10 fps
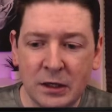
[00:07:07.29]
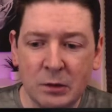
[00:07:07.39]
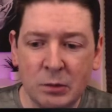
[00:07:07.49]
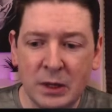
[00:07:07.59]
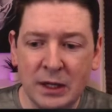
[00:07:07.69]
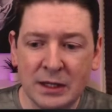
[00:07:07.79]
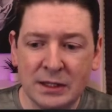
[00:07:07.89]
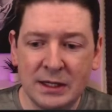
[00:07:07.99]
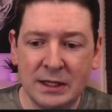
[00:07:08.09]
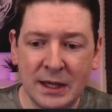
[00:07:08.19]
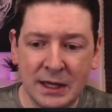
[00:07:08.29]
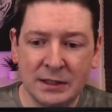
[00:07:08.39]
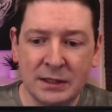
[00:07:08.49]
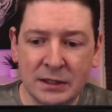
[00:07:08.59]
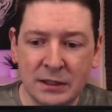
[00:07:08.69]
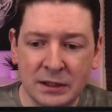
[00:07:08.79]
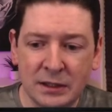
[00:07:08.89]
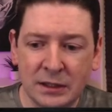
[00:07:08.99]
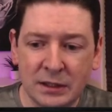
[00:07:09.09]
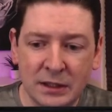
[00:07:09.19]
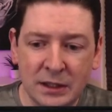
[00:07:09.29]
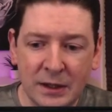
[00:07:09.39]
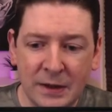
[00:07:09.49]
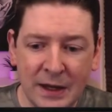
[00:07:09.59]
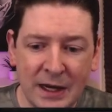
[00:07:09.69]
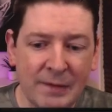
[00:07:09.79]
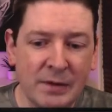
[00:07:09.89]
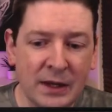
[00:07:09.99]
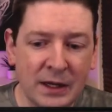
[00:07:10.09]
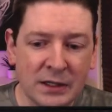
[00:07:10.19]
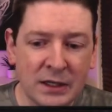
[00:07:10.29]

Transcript: we can see that everything is